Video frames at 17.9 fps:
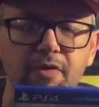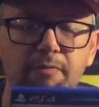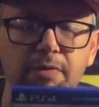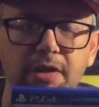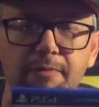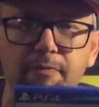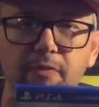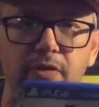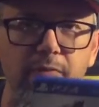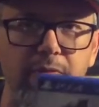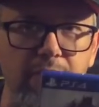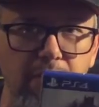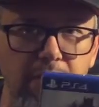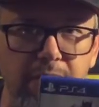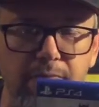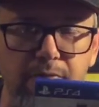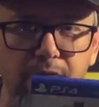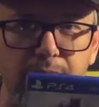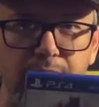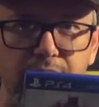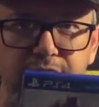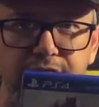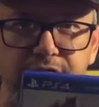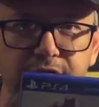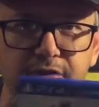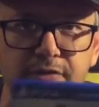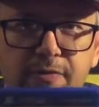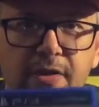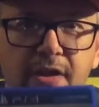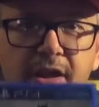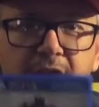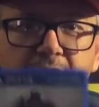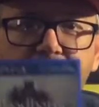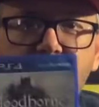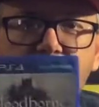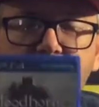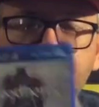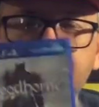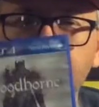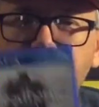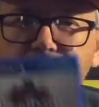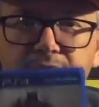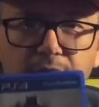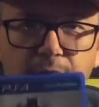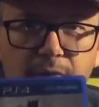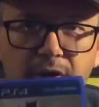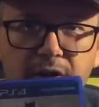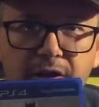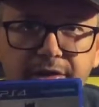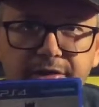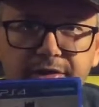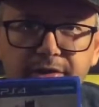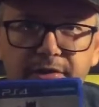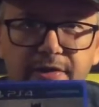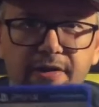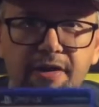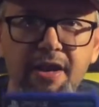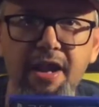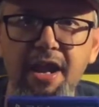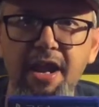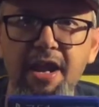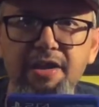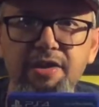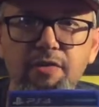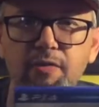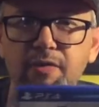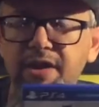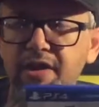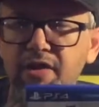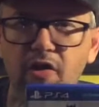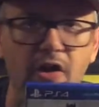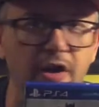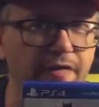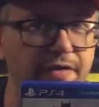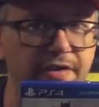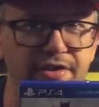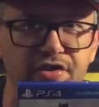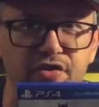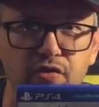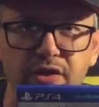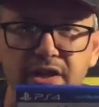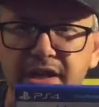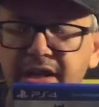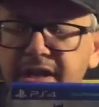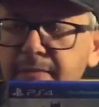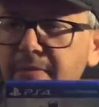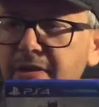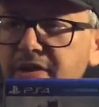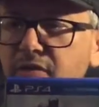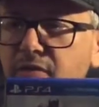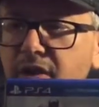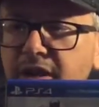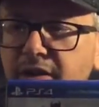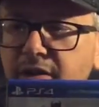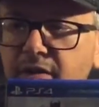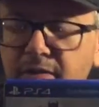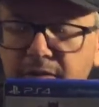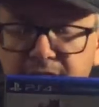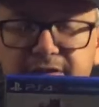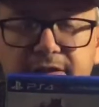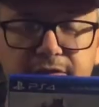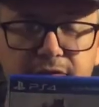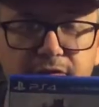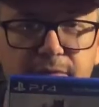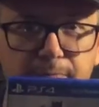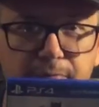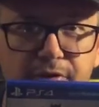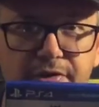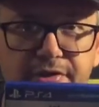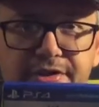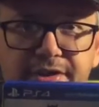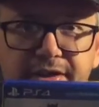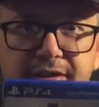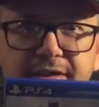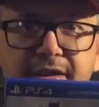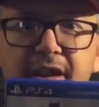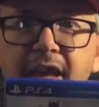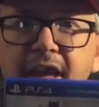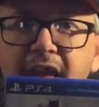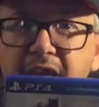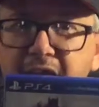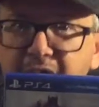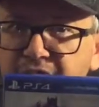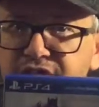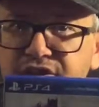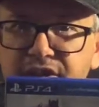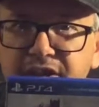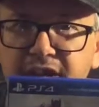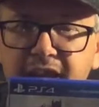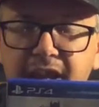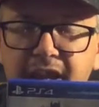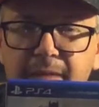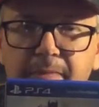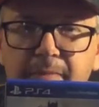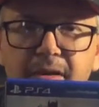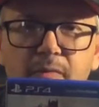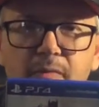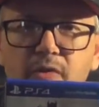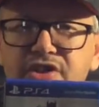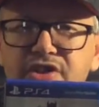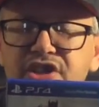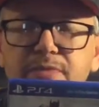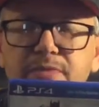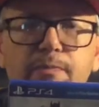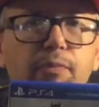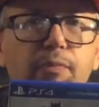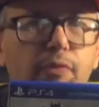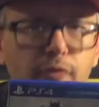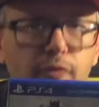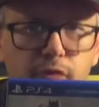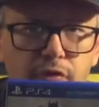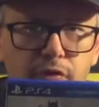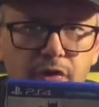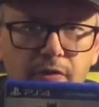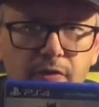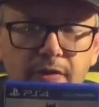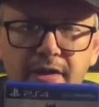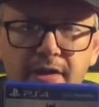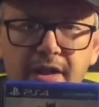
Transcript: Bloodborne, we wanted Bloodborne 2. You're a hunter, and you get caught in the stream, and you got to go. It's a third-person action game, which is brutal.